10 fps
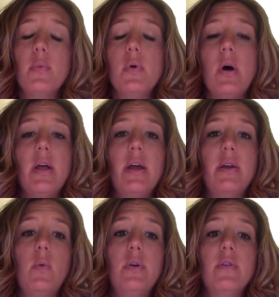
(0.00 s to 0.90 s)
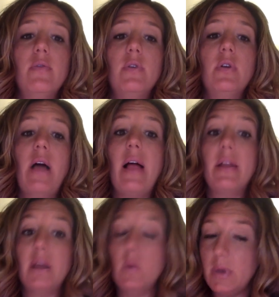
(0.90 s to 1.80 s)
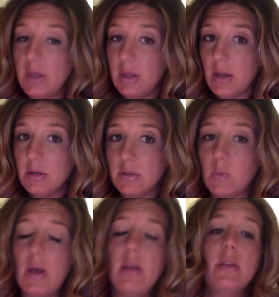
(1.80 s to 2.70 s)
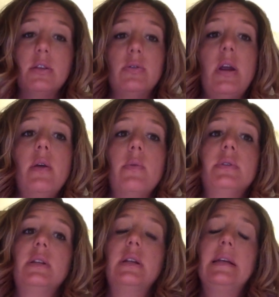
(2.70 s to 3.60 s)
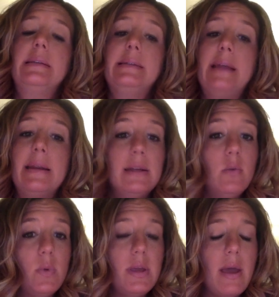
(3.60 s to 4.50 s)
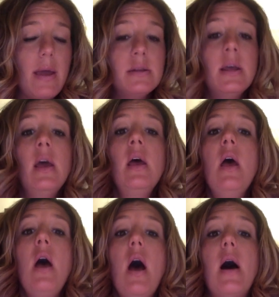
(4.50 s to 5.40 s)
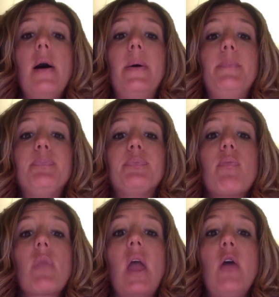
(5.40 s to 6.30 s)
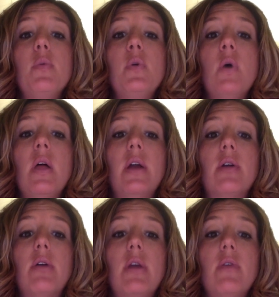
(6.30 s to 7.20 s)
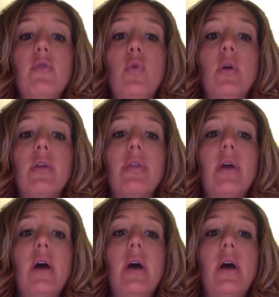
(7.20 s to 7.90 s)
you all had a wonderful holiday weekend as well. That's right, it was an extended weekend. I hope you all had a great 4th.